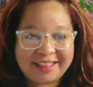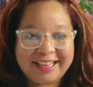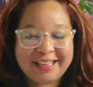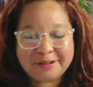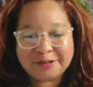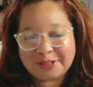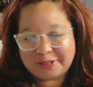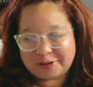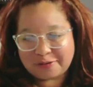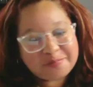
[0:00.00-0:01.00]
Thank you
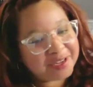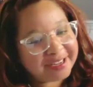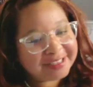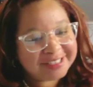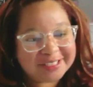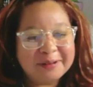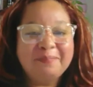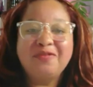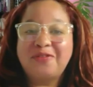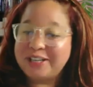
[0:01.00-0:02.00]
so much
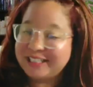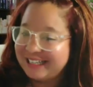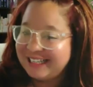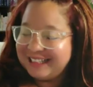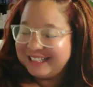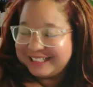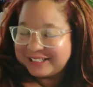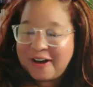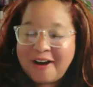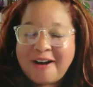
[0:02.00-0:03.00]
for attending this
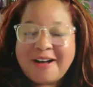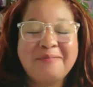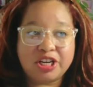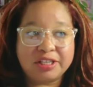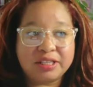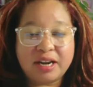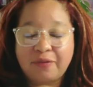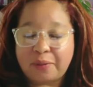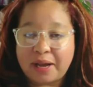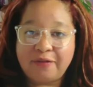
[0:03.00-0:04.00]
call. Just an
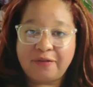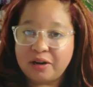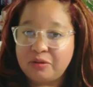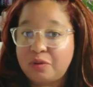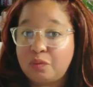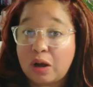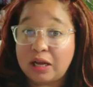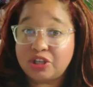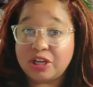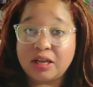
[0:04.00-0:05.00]
FYI for anyone
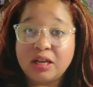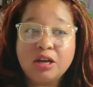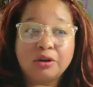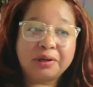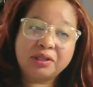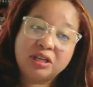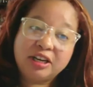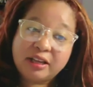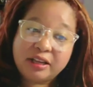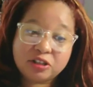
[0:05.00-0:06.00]
watching,
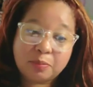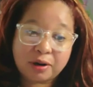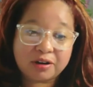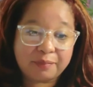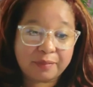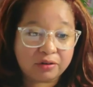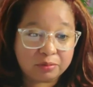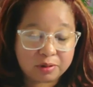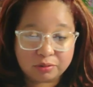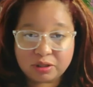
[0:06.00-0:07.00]
Christina is a part of my
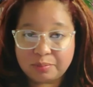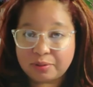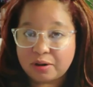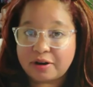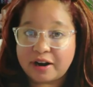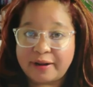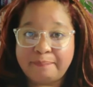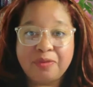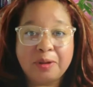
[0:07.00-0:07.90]
group coaching program.